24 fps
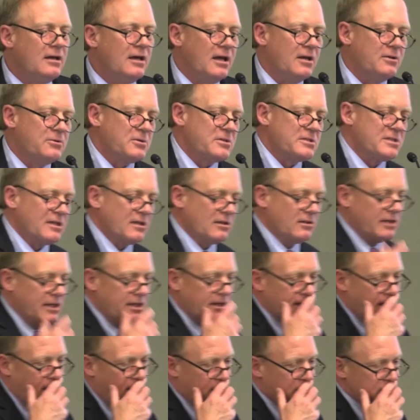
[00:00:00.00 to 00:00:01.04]

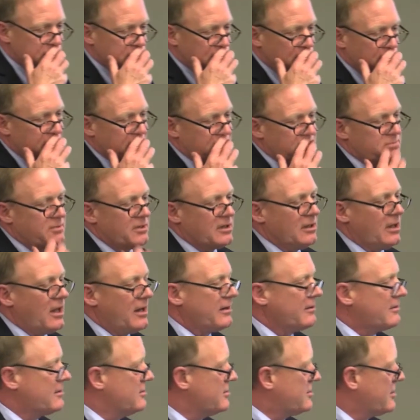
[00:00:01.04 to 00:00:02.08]
Interestingly, also, there's been a
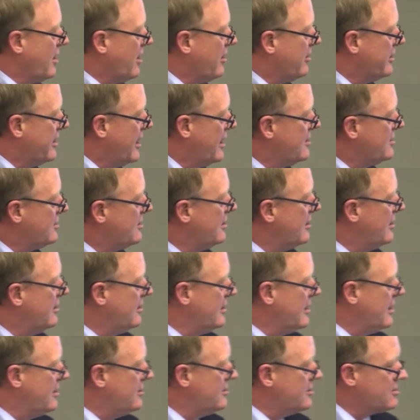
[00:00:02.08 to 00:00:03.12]
lot of consolidation in
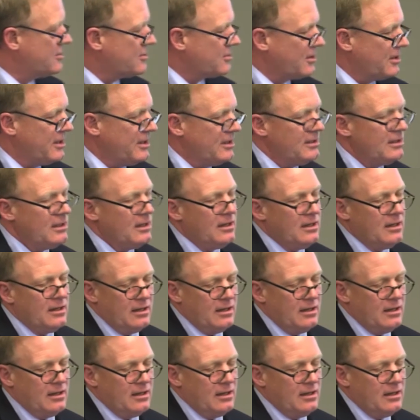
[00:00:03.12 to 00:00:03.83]
the industry.